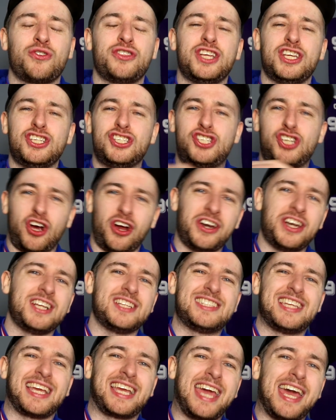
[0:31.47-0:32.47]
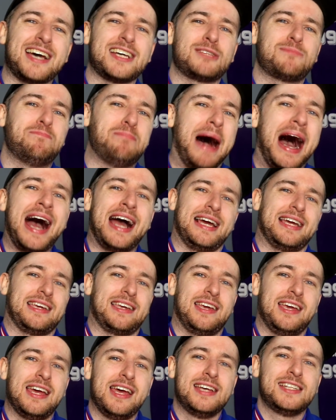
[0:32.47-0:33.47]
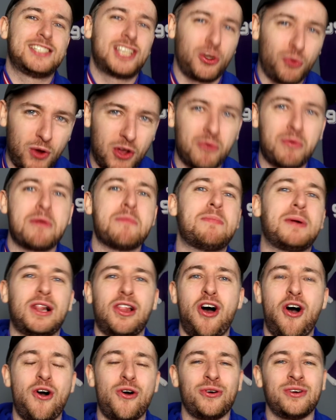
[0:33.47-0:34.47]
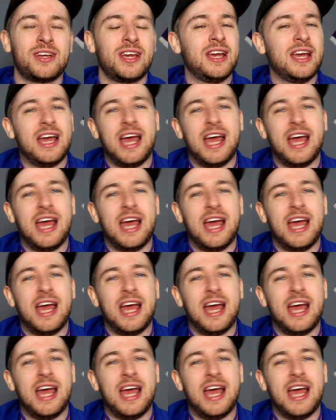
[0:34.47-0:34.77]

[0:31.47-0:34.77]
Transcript: The journey to get us back to where we belong